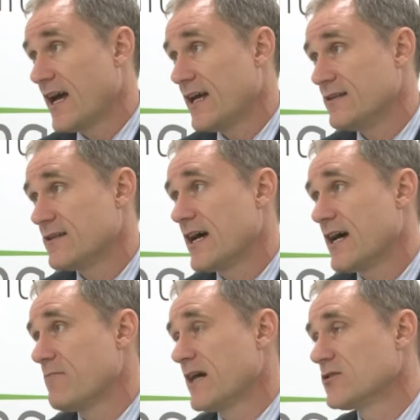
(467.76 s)
and
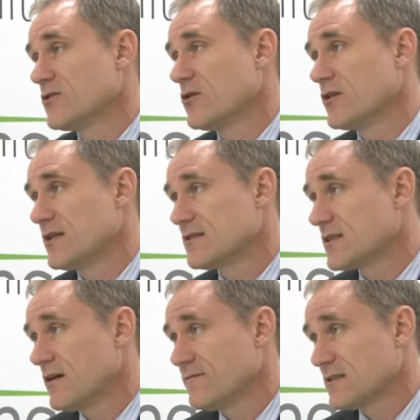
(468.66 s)
make sure that
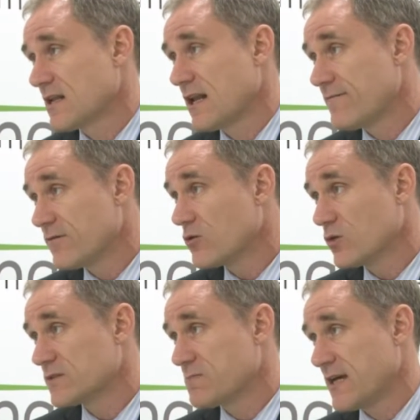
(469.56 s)
service level
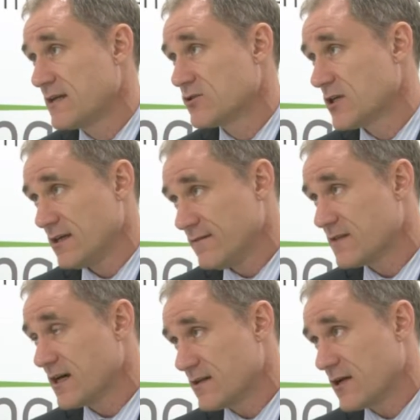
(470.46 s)
was being
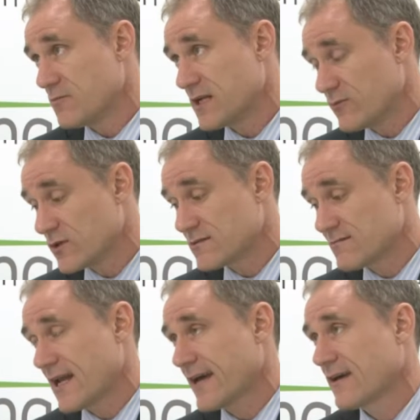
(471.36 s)
achieved, that nobody was
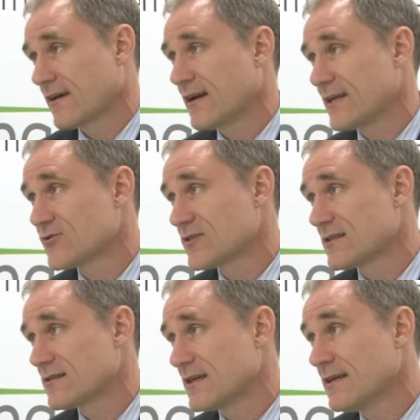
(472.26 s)
lacking
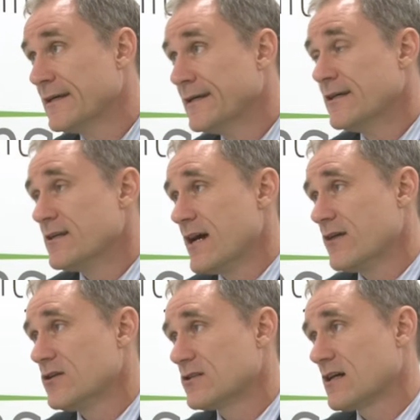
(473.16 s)
electricity,
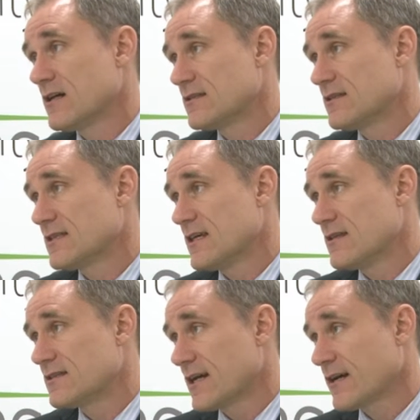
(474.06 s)
now you start to see
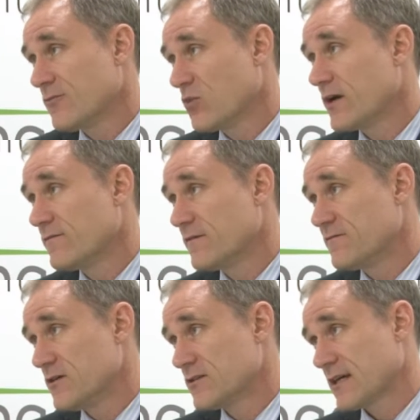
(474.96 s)
the second wave
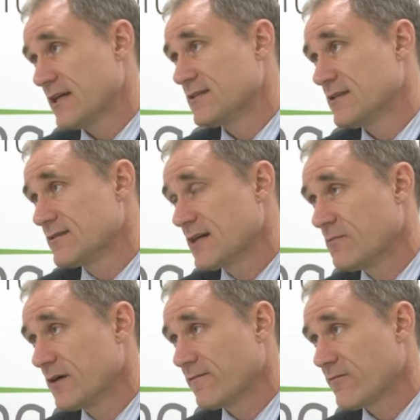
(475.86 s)
of use cases
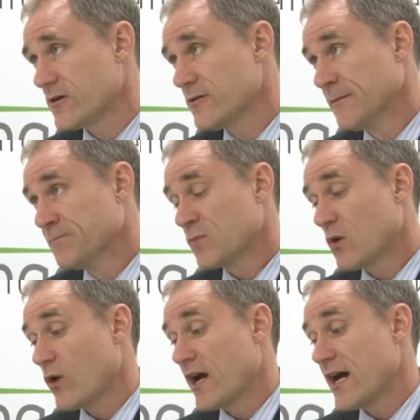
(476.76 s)
coming through
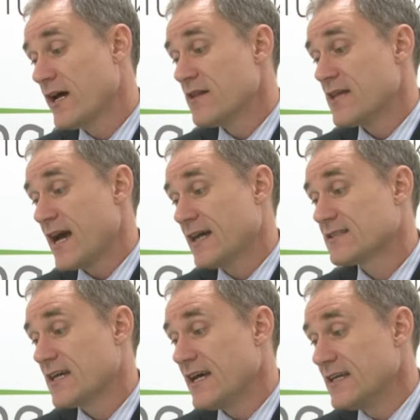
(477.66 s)
where the
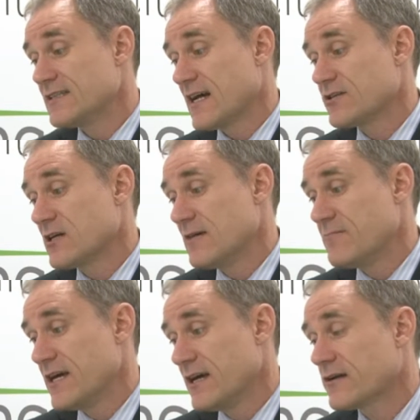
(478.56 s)
asset is actually
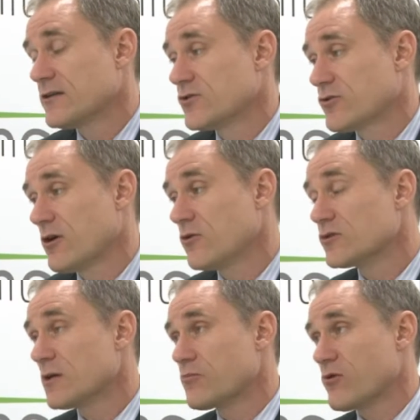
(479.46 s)
being
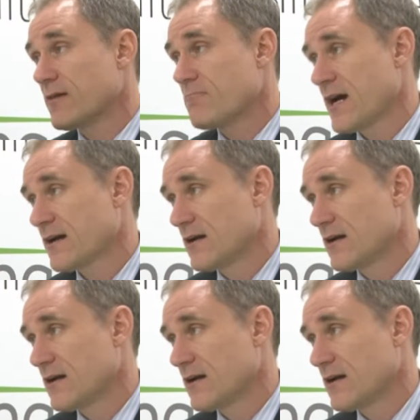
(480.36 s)
controlled to bring back